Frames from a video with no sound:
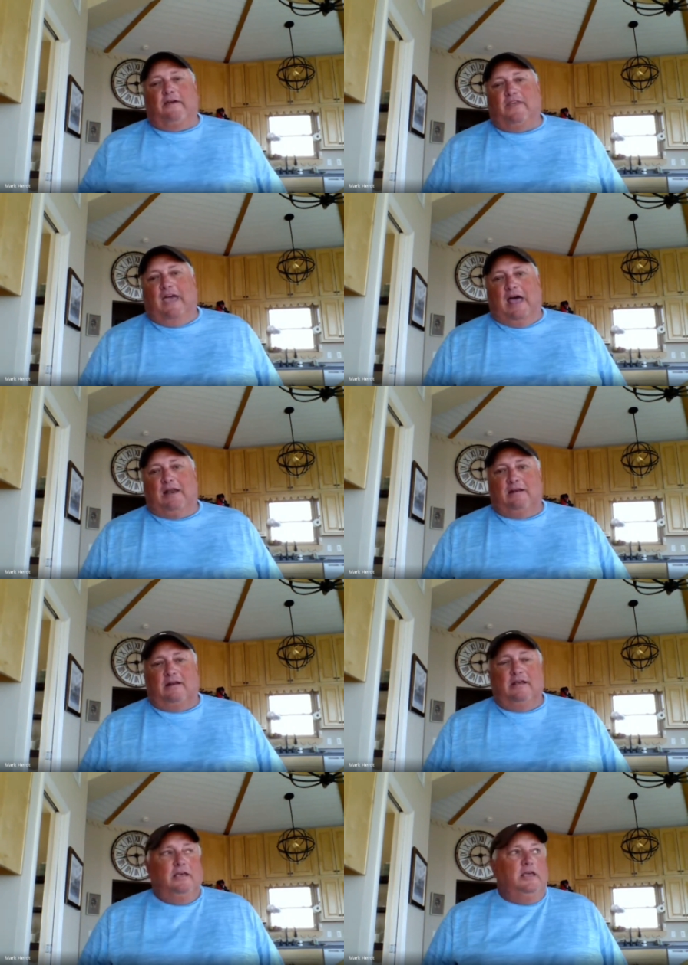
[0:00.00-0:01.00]
like that,
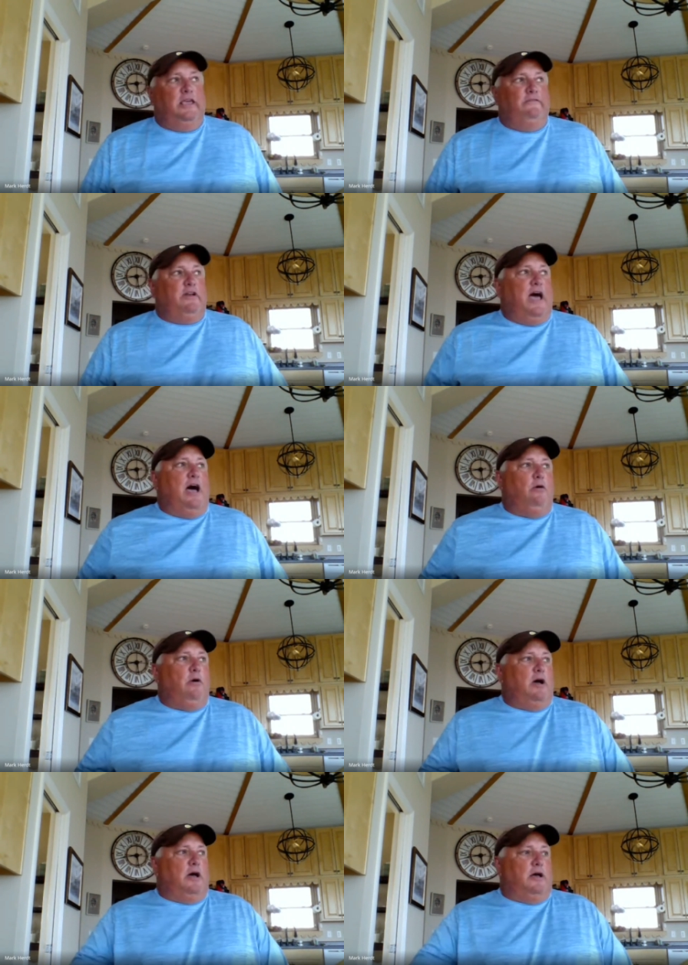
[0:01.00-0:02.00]
and even now,
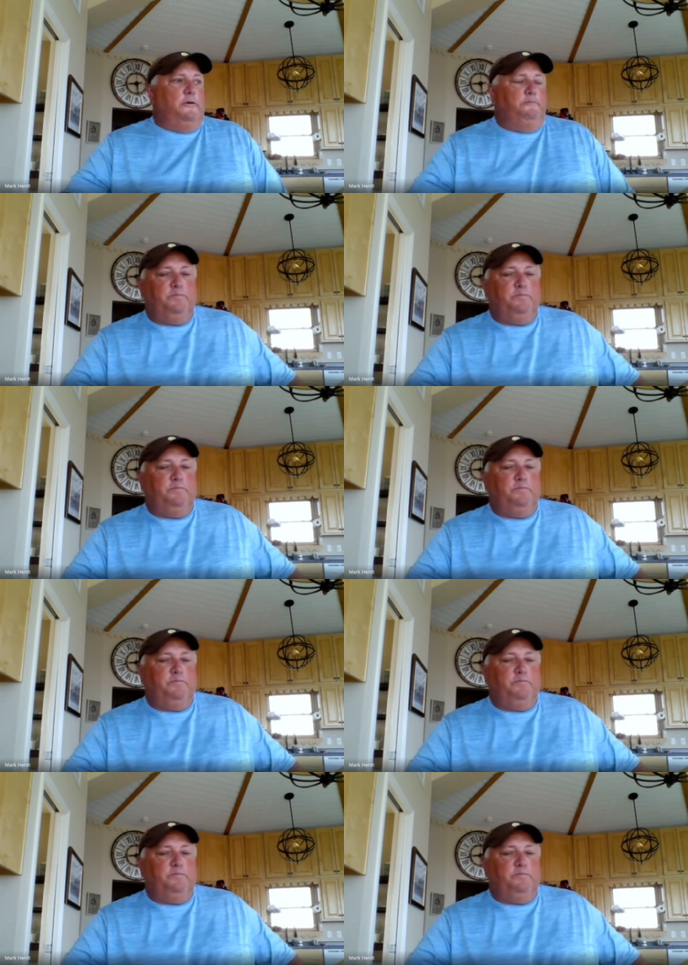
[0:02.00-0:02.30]
uh,